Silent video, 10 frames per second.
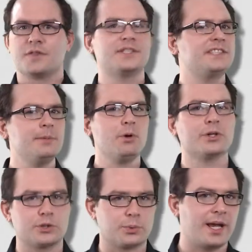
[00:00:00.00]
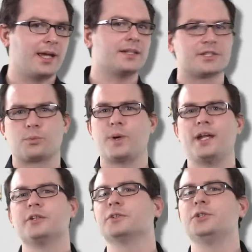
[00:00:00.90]
The Seaboard Grand is a
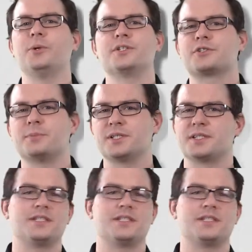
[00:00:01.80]
radical new instrument